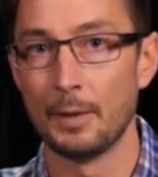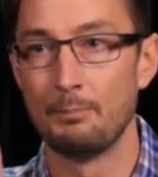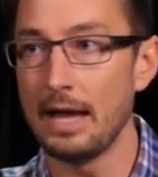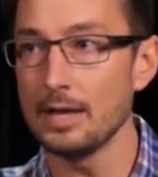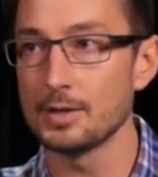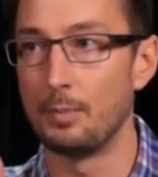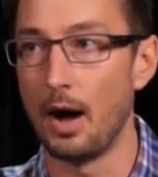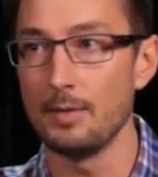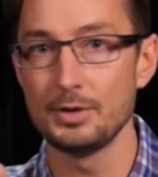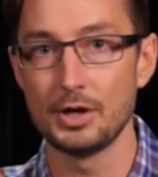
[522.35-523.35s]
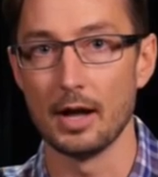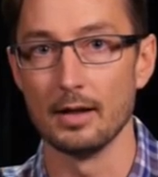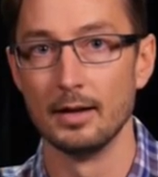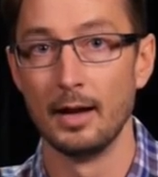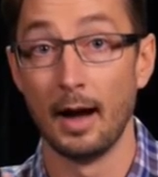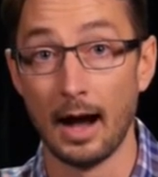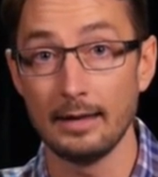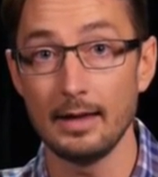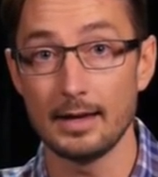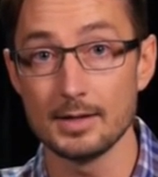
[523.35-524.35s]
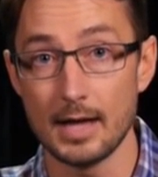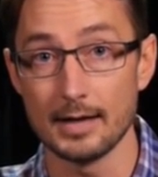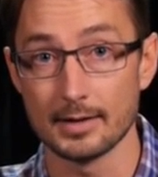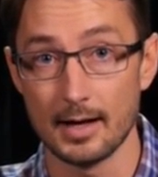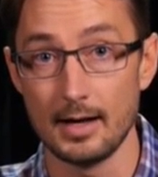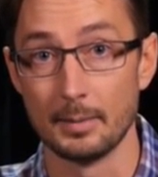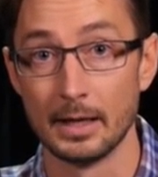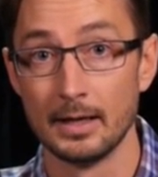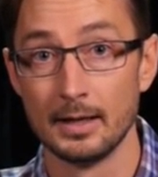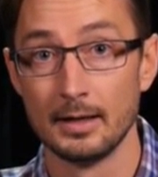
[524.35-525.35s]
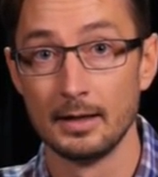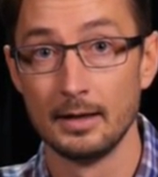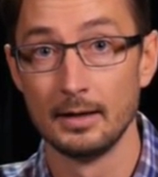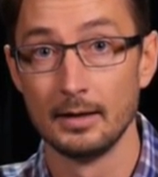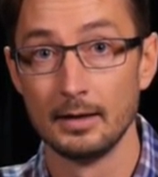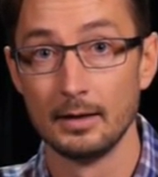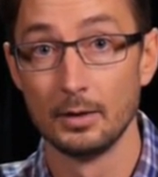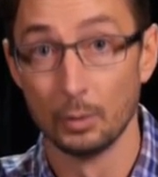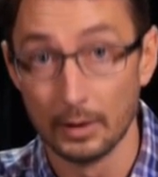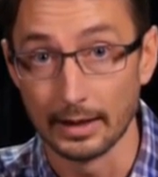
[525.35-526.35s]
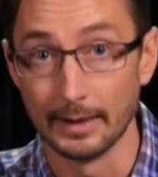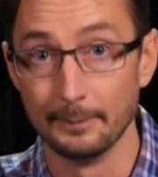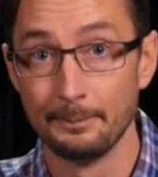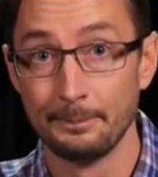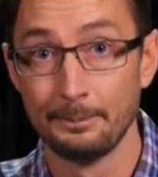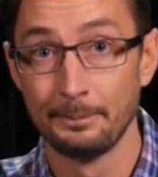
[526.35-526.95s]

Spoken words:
The biggest bombshell, I think, is yet to come. Really.